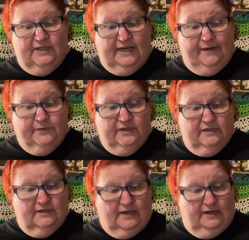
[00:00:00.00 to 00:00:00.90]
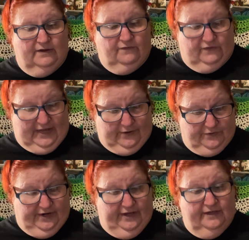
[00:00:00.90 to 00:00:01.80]
name of the
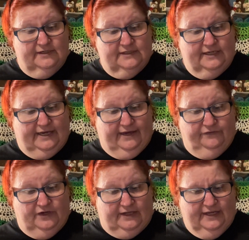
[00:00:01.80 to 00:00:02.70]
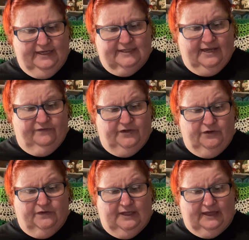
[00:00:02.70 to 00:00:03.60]
flower is. It gives you, I think it's giving
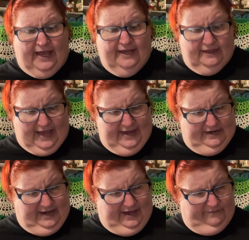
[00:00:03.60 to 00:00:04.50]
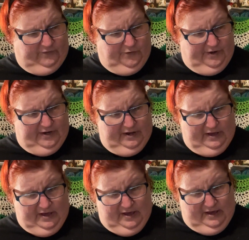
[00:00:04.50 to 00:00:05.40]
you the Latin name for it,
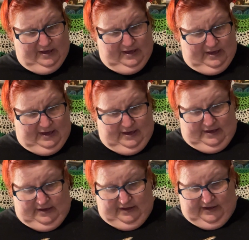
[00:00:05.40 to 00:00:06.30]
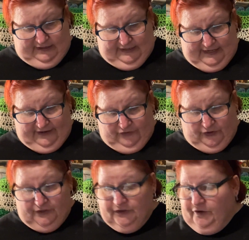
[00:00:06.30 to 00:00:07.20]
and then it gives
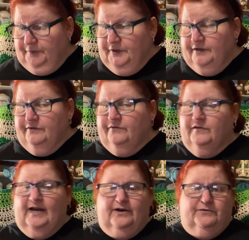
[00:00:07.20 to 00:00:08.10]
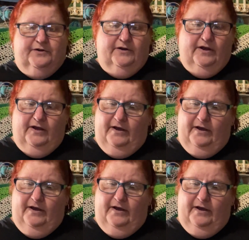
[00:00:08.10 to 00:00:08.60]
you a description of the flower.